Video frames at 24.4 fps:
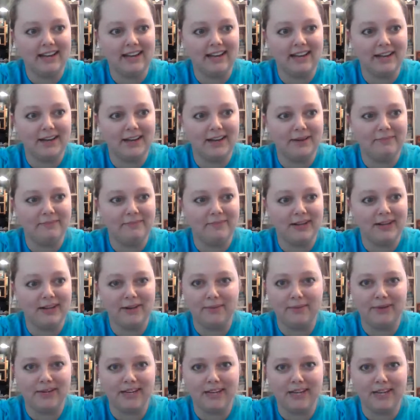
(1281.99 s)
I
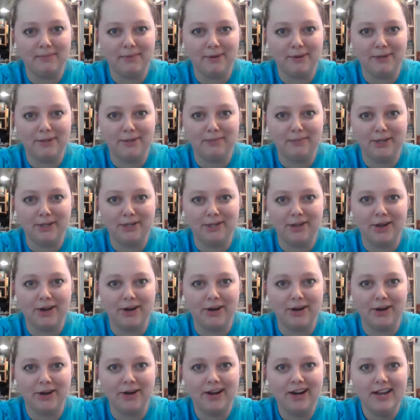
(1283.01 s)
don't want to keep you too much
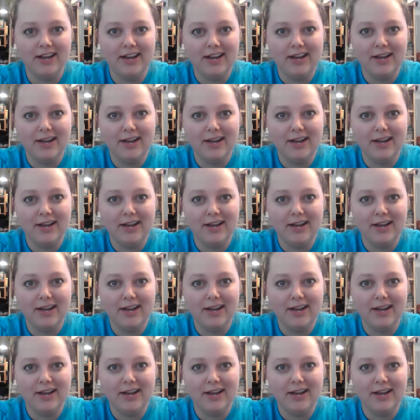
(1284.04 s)
longer,